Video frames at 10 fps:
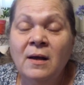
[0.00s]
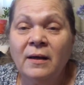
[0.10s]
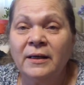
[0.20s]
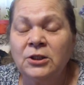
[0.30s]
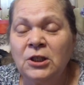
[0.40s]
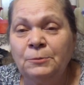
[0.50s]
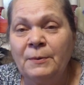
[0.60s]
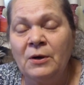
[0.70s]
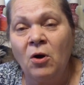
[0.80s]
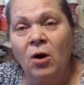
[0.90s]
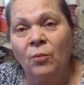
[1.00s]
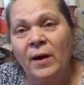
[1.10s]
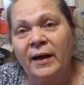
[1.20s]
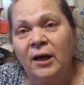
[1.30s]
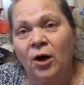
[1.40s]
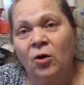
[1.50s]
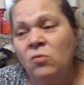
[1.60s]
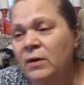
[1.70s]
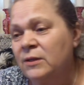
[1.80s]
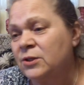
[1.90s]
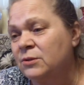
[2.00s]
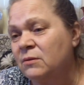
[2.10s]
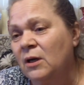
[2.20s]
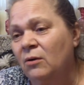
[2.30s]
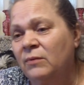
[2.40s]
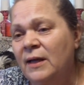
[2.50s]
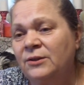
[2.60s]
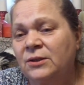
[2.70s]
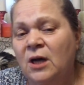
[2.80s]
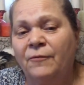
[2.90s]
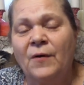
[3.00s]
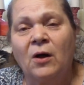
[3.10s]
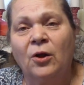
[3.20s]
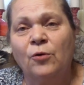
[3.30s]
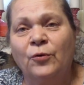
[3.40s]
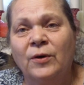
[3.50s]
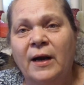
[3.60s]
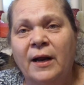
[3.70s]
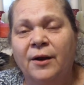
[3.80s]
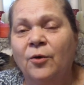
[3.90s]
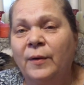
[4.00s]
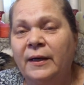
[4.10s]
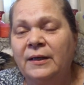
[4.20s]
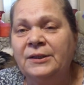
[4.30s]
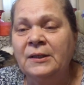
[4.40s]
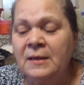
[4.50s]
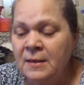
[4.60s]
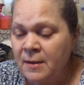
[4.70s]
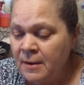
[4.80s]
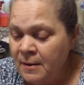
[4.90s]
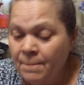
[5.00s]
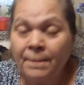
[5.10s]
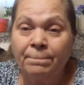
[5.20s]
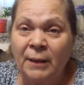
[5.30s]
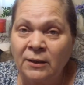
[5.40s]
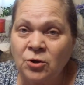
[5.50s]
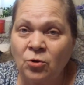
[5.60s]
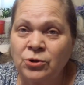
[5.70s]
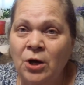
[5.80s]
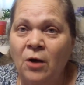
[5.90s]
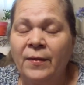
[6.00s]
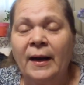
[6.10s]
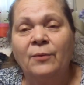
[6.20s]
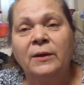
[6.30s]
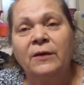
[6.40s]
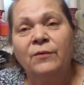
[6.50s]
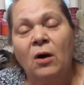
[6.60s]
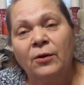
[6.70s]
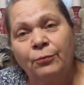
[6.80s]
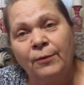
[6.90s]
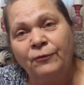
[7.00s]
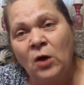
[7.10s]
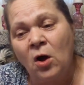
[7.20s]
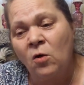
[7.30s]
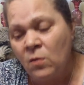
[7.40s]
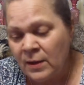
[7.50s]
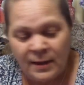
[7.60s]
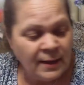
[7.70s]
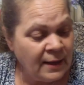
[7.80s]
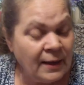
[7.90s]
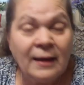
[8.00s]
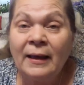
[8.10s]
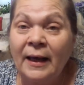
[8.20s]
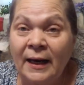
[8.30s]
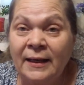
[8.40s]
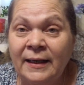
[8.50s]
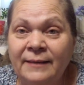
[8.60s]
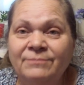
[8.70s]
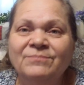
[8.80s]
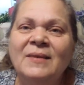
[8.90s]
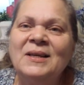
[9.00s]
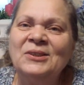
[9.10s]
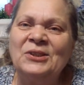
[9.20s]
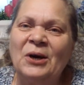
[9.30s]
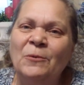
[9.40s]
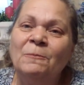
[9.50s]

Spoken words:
it's just been a hard way to go. It's, you know, things are tough all over, and I know it is. But I told y'all that I would give y'all a thrift haul. And I did. So,